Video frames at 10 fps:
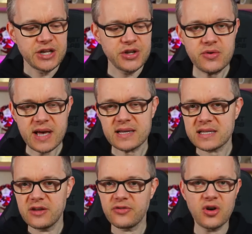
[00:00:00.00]

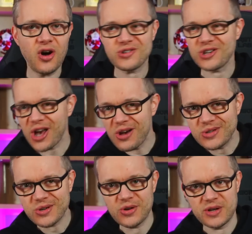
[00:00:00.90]
Newcastle have got to go
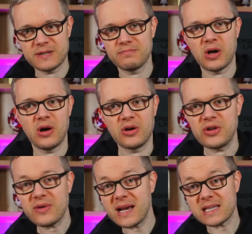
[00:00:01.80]
to Goodison Park.
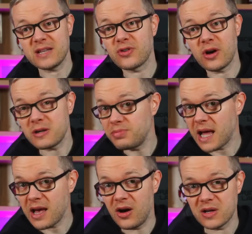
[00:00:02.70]
Newcastle have got to
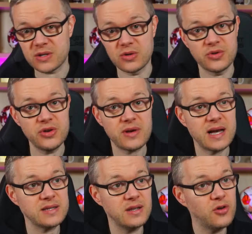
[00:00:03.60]
play Arsenal.
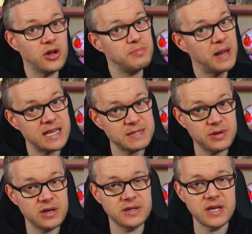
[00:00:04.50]
Newcastle have got to play
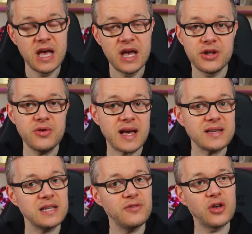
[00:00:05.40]
Spurs.
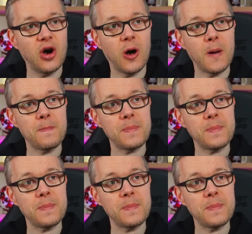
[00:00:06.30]
Newcastle have got...